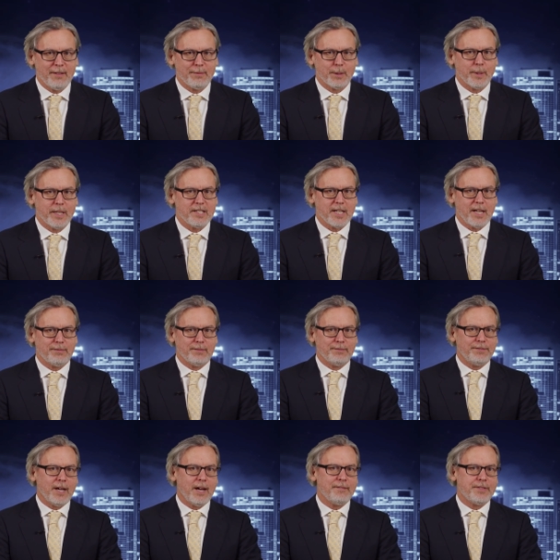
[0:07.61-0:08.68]
every weekday from
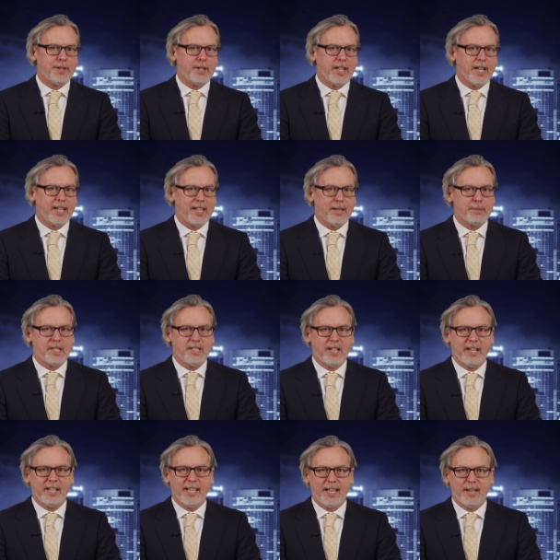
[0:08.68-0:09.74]
5:30am to
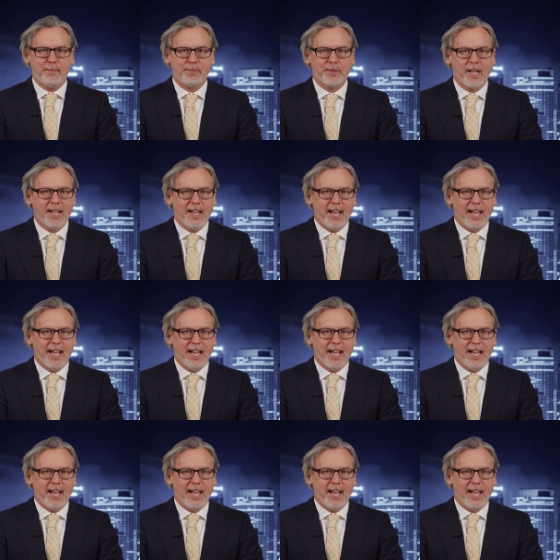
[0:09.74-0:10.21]
9am.